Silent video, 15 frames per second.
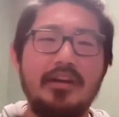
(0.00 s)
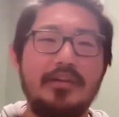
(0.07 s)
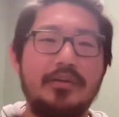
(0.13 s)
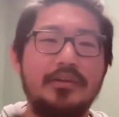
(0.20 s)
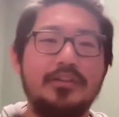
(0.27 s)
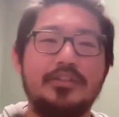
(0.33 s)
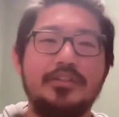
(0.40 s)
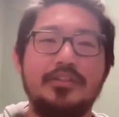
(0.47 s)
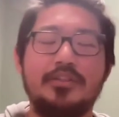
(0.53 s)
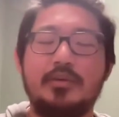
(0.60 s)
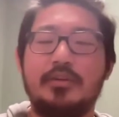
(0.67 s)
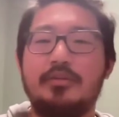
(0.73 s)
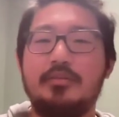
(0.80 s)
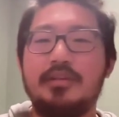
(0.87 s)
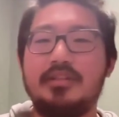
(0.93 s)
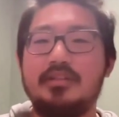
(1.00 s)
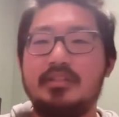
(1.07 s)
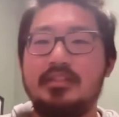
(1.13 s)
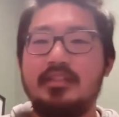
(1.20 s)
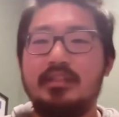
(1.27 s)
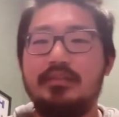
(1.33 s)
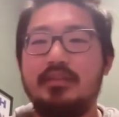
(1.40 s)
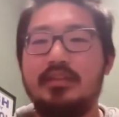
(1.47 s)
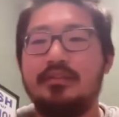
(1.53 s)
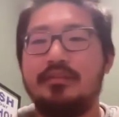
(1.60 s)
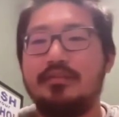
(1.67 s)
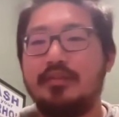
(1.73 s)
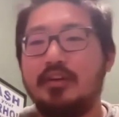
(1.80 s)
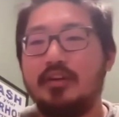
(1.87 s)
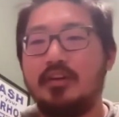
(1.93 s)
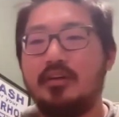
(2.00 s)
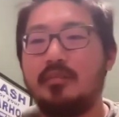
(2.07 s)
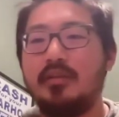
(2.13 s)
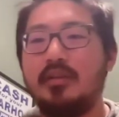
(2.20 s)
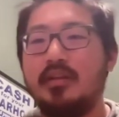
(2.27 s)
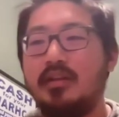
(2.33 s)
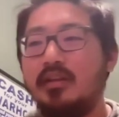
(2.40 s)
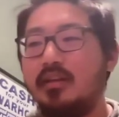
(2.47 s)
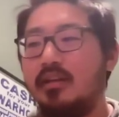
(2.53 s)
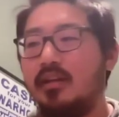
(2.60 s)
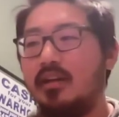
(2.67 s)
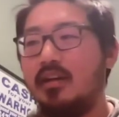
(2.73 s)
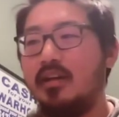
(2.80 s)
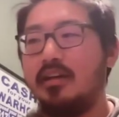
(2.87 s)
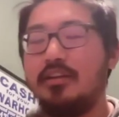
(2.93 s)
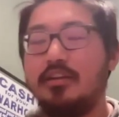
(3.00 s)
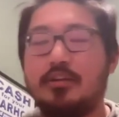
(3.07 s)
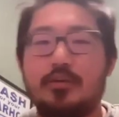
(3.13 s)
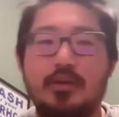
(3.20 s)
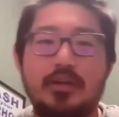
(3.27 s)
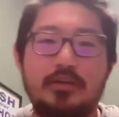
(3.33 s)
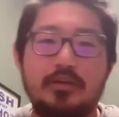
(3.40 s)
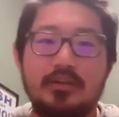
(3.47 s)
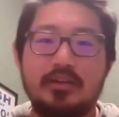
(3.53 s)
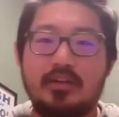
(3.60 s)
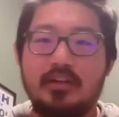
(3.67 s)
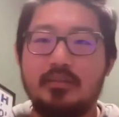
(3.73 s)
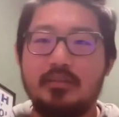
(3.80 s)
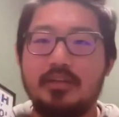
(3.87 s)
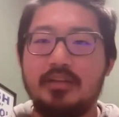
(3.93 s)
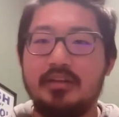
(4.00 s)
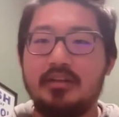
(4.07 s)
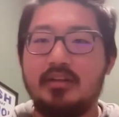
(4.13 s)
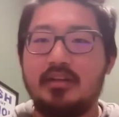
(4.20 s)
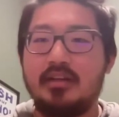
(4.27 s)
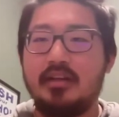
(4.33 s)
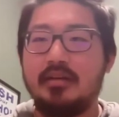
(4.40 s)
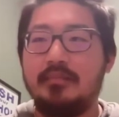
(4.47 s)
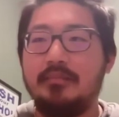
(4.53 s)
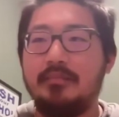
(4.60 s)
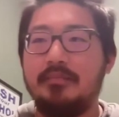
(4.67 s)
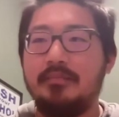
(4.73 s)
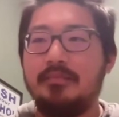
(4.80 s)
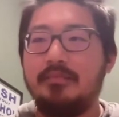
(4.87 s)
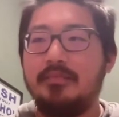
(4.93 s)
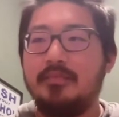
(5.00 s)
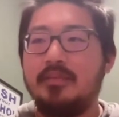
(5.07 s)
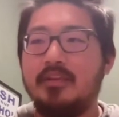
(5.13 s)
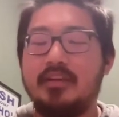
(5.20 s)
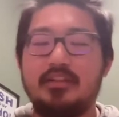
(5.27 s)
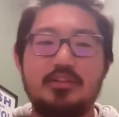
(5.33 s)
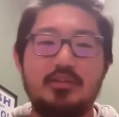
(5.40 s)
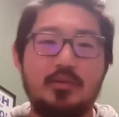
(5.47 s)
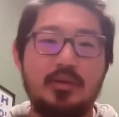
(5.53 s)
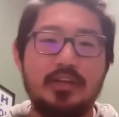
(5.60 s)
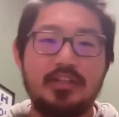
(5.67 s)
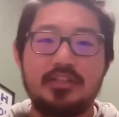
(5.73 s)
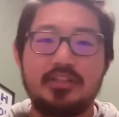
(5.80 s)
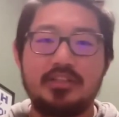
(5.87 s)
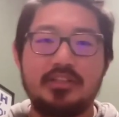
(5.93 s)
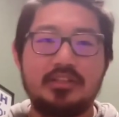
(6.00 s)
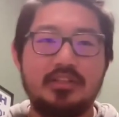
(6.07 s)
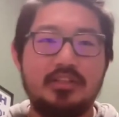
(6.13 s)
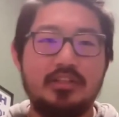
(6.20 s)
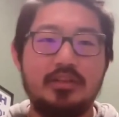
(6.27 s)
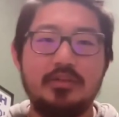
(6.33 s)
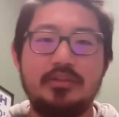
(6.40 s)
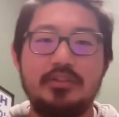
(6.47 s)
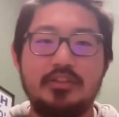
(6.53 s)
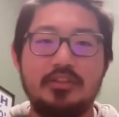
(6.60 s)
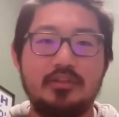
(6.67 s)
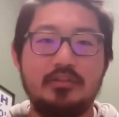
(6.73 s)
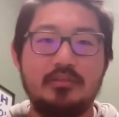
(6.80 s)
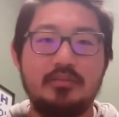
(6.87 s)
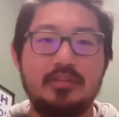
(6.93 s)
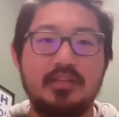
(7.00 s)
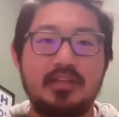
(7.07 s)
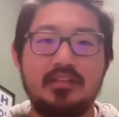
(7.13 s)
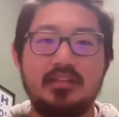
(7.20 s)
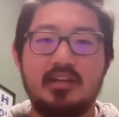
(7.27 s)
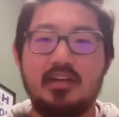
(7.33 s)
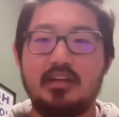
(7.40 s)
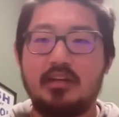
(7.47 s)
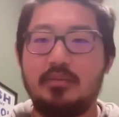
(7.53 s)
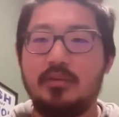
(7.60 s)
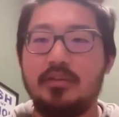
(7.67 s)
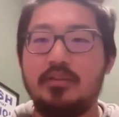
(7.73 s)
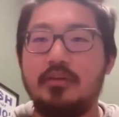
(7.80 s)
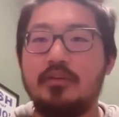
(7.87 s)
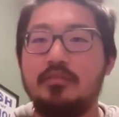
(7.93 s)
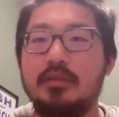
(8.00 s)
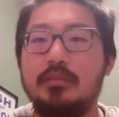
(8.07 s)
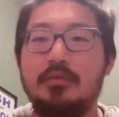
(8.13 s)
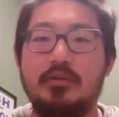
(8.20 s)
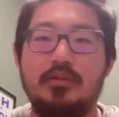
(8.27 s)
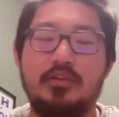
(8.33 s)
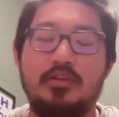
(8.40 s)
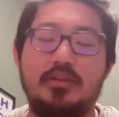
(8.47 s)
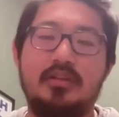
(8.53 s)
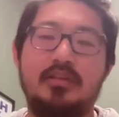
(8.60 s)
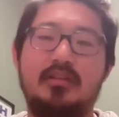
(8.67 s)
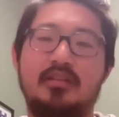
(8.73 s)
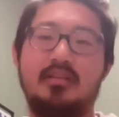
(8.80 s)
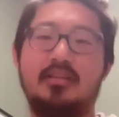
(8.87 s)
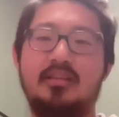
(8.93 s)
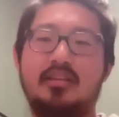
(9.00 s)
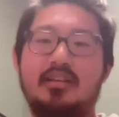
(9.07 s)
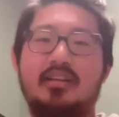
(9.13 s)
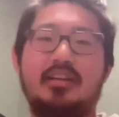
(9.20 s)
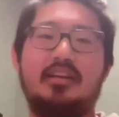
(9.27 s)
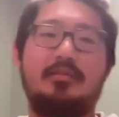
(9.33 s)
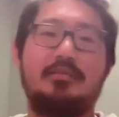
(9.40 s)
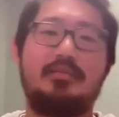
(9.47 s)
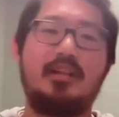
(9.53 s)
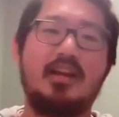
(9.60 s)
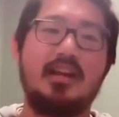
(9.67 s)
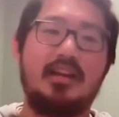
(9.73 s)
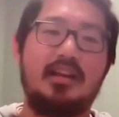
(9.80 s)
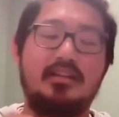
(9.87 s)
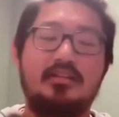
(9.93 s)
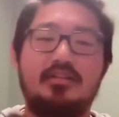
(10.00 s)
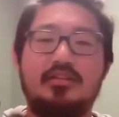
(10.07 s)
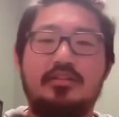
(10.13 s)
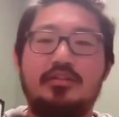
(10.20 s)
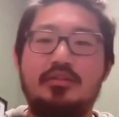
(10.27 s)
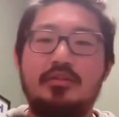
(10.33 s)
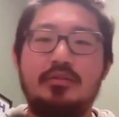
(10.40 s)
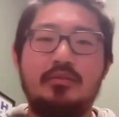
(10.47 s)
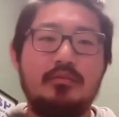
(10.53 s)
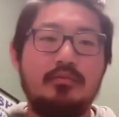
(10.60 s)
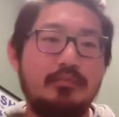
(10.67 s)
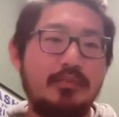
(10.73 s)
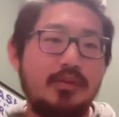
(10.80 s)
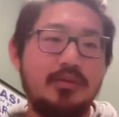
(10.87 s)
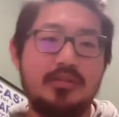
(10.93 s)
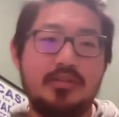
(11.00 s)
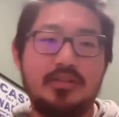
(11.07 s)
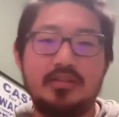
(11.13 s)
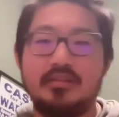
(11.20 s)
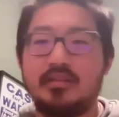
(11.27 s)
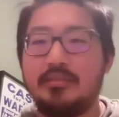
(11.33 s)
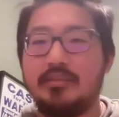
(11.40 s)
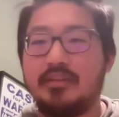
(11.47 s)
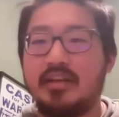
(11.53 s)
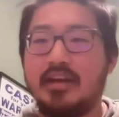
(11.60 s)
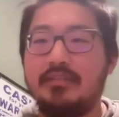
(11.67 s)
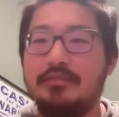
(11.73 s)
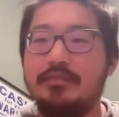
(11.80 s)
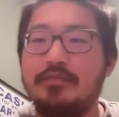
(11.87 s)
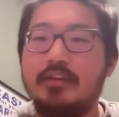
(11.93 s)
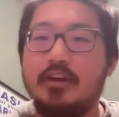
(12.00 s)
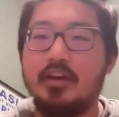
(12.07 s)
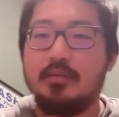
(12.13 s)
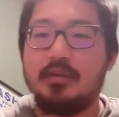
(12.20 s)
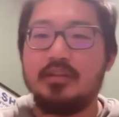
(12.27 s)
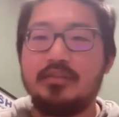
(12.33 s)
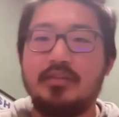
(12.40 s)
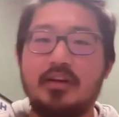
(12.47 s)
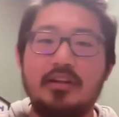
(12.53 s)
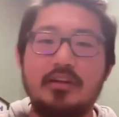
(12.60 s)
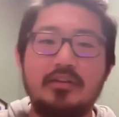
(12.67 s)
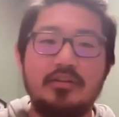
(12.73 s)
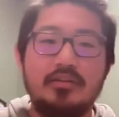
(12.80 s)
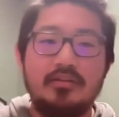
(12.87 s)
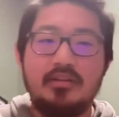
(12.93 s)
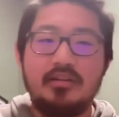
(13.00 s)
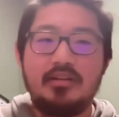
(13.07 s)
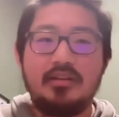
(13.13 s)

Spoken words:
other industries, whether it be TV, film, the creator economy, like Twitch, YouTube, TikTok, and what those people are doing and applying it to music is something that I very much follow.